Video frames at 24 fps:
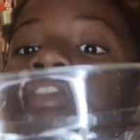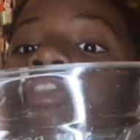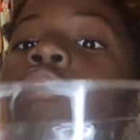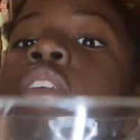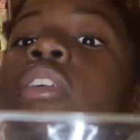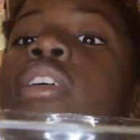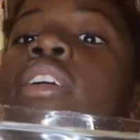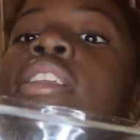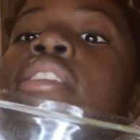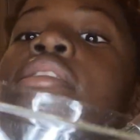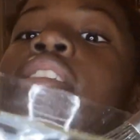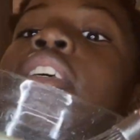you
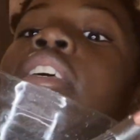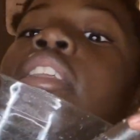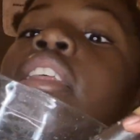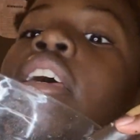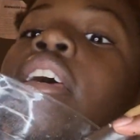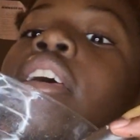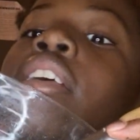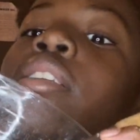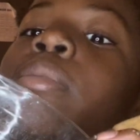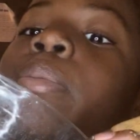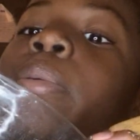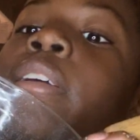can see
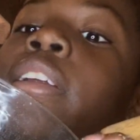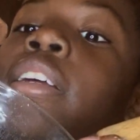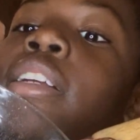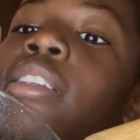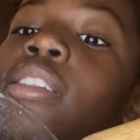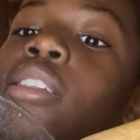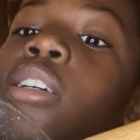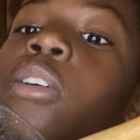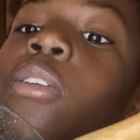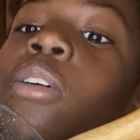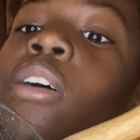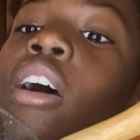this, but it's
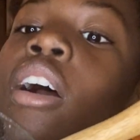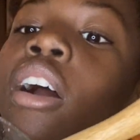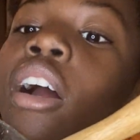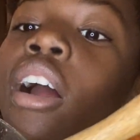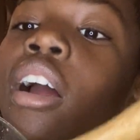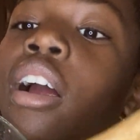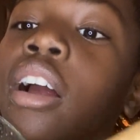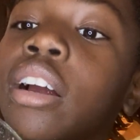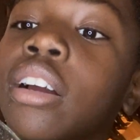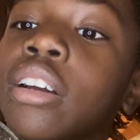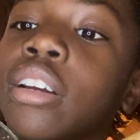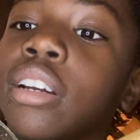so
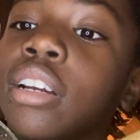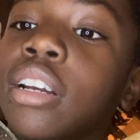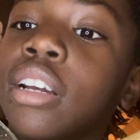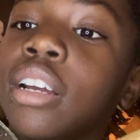hard.